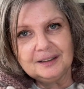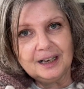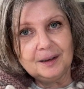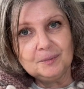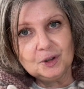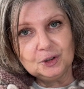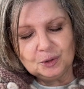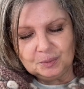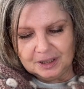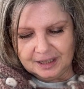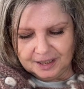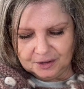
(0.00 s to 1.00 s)
I'm going to be
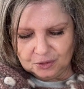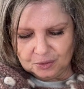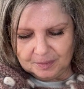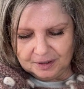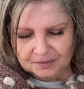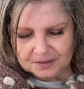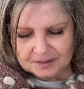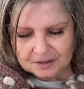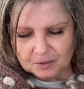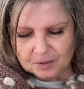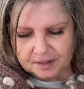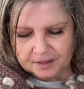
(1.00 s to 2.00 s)
late to my
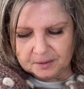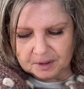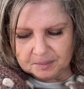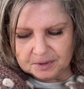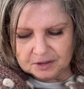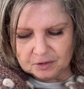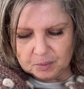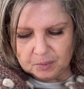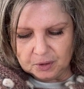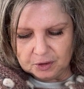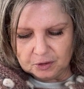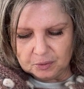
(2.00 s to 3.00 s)
physical therapist
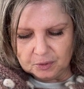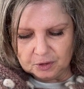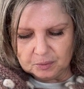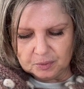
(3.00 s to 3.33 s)
appointment,